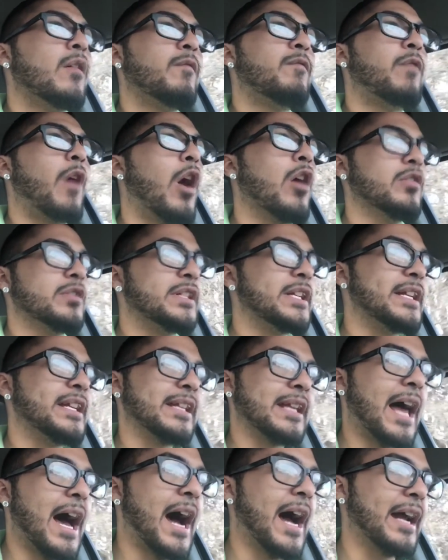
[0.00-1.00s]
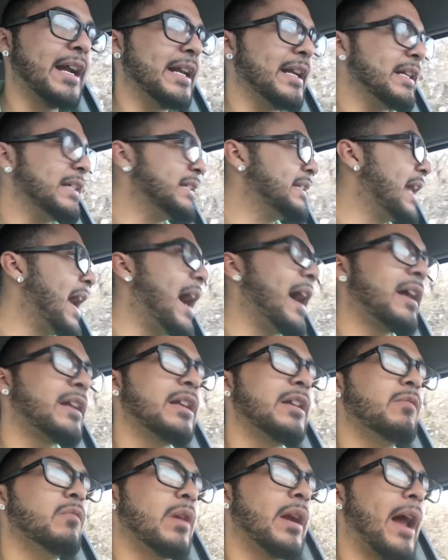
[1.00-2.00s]
falls in line
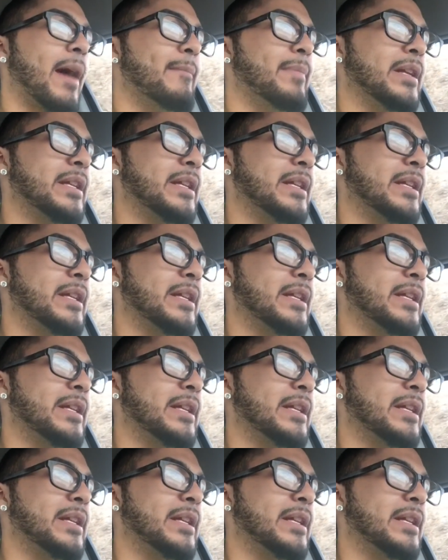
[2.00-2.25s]
exactly what I've